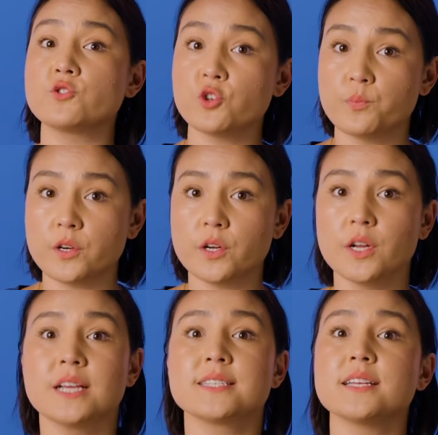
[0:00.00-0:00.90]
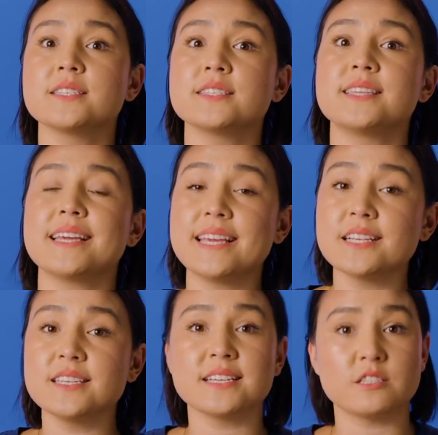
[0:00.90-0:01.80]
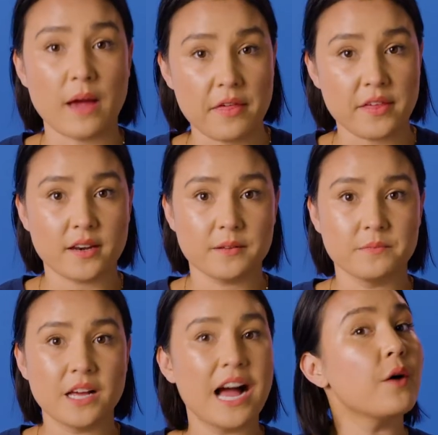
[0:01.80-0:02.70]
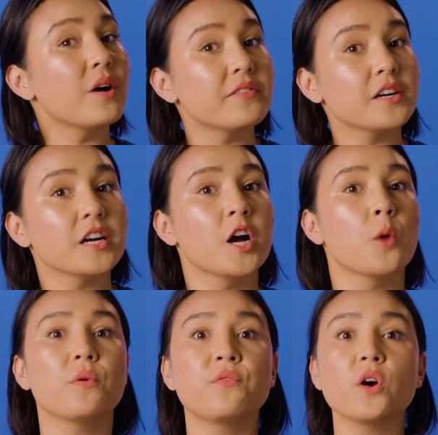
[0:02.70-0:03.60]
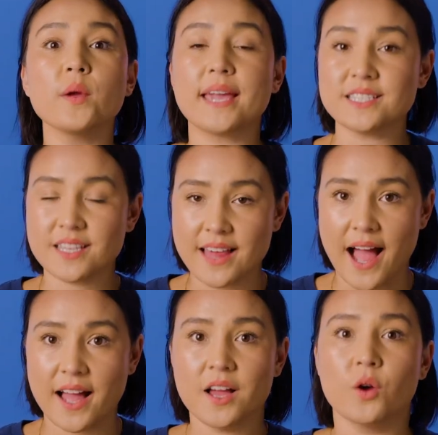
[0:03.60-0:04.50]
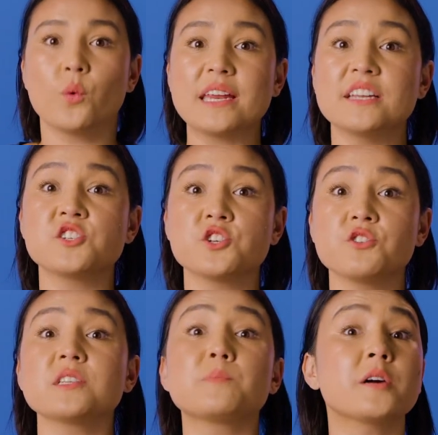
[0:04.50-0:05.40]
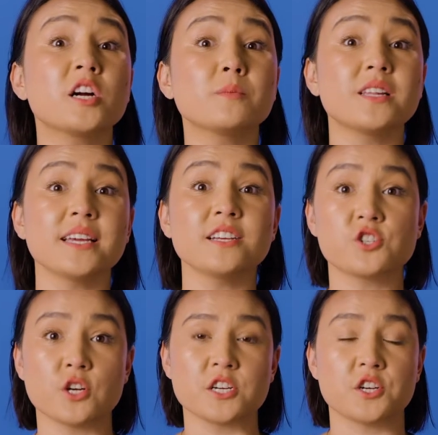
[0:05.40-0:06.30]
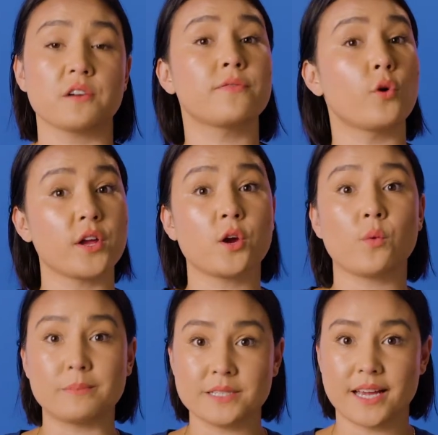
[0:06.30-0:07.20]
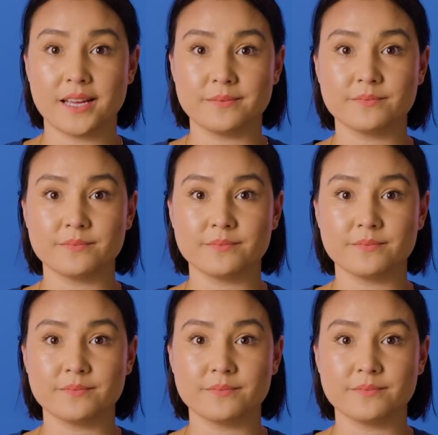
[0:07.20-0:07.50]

Drupal since it's the easiest method. However, before we get to that, we need to choose a permalink structure for your website.